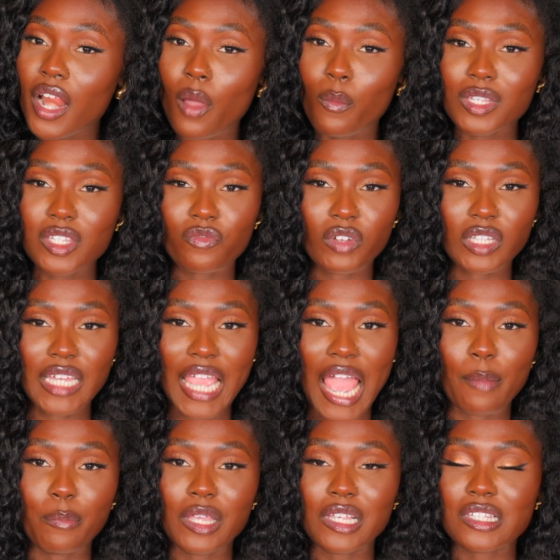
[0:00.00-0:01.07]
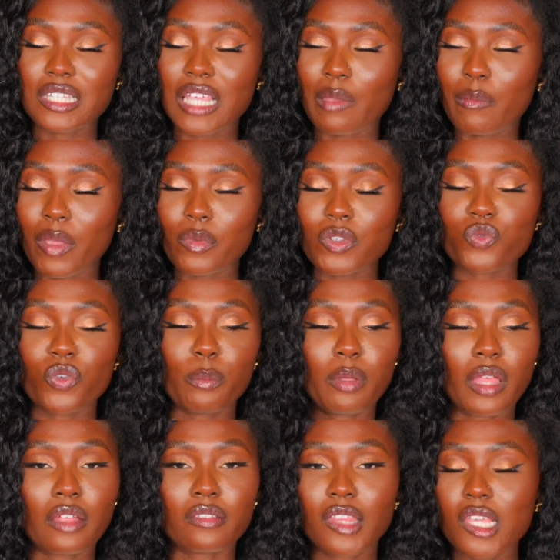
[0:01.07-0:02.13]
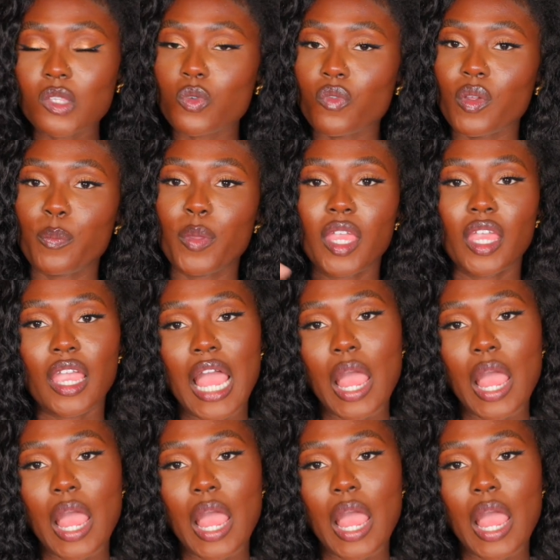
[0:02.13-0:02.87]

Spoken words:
I wasn't really happy. Seaming was ripping. Things were ripping.